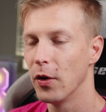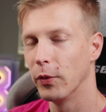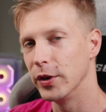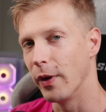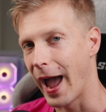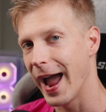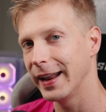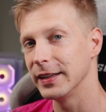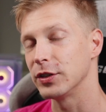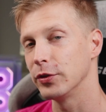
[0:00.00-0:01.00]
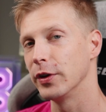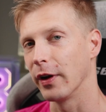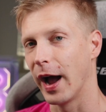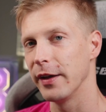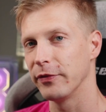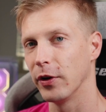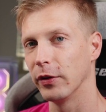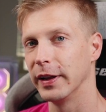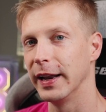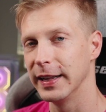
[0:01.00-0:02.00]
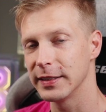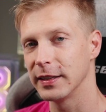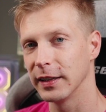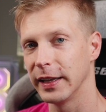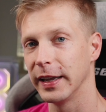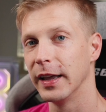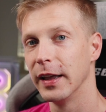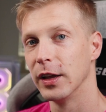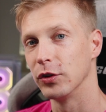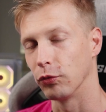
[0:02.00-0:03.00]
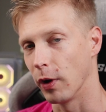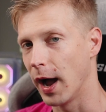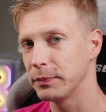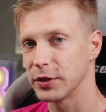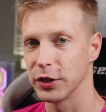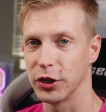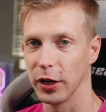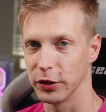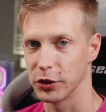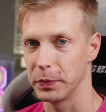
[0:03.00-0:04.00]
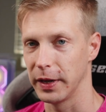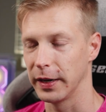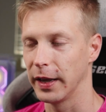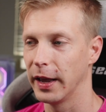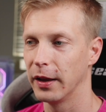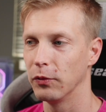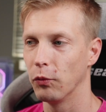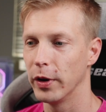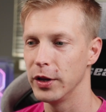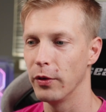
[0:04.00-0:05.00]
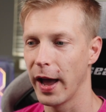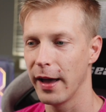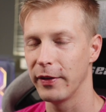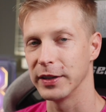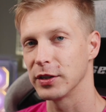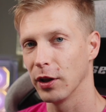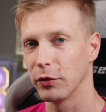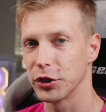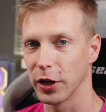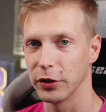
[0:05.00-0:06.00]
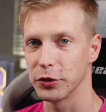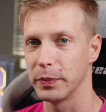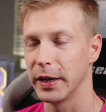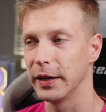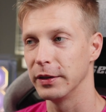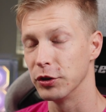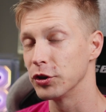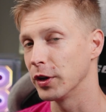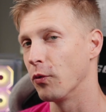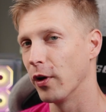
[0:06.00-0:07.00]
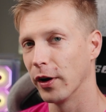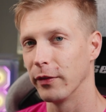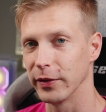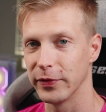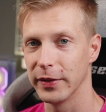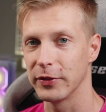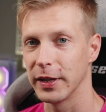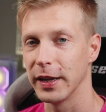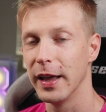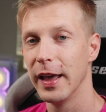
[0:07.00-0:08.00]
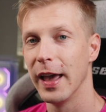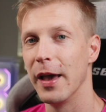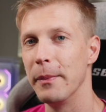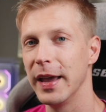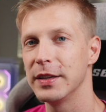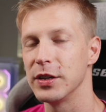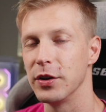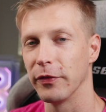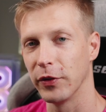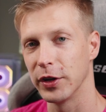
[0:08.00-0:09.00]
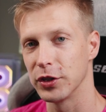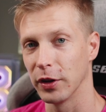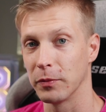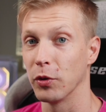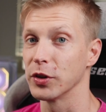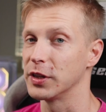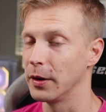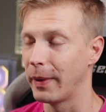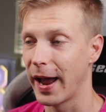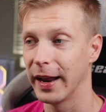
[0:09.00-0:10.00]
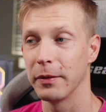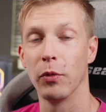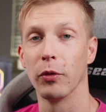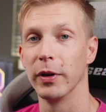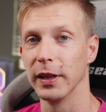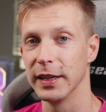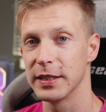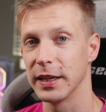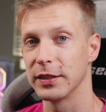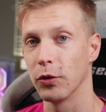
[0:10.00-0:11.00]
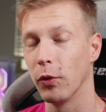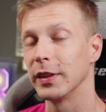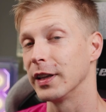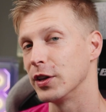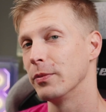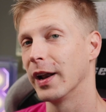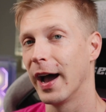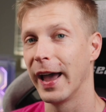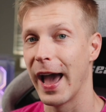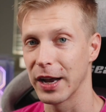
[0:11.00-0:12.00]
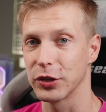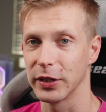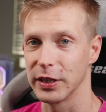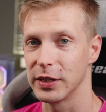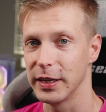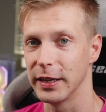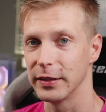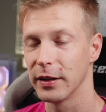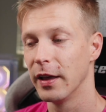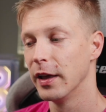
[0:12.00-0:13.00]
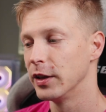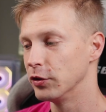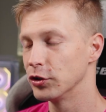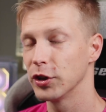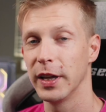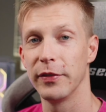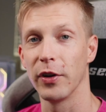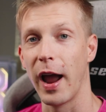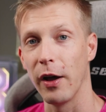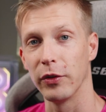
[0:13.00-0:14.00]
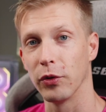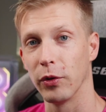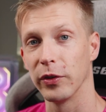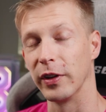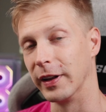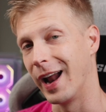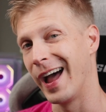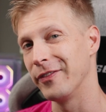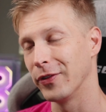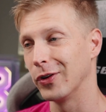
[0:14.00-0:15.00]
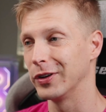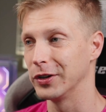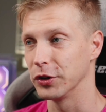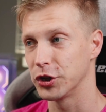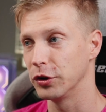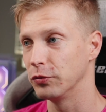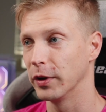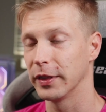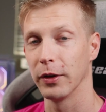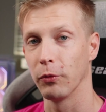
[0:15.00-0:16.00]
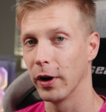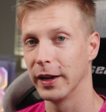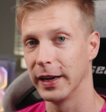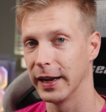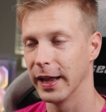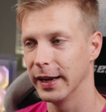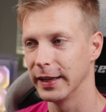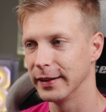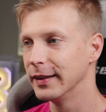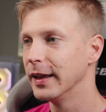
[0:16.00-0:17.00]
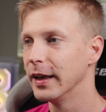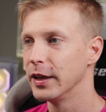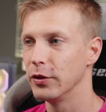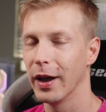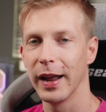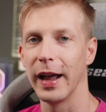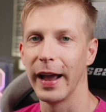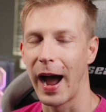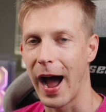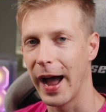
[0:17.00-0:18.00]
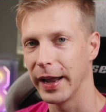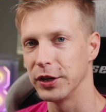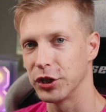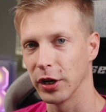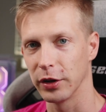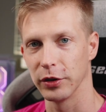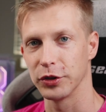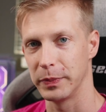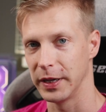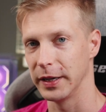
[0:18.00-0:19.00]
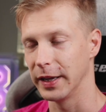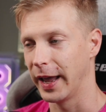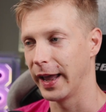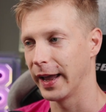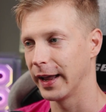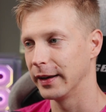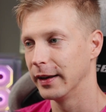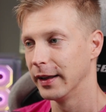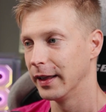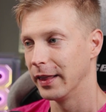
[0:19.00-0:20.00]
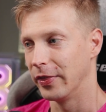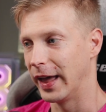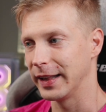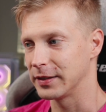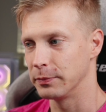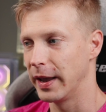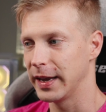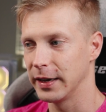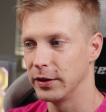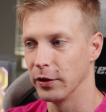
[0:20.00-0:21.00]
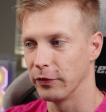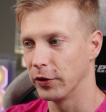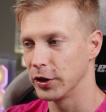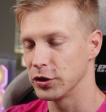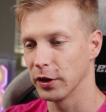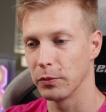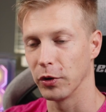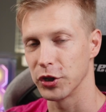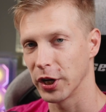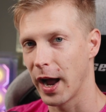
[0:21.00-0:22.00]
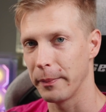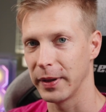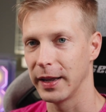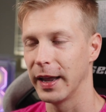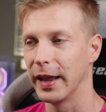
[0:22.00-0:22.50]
when you add it to your iPhone, it instantly drops the shutter speed. And when you have a slower shutter speed, usually 1/50, it makes your footage look more cinematic, more realistic to what the human eye actually sees. Usually if you're outdoors in an iPhone and you're shooting with it, running and gunning, you got a high shutter speed, and that's making your footage look more choppy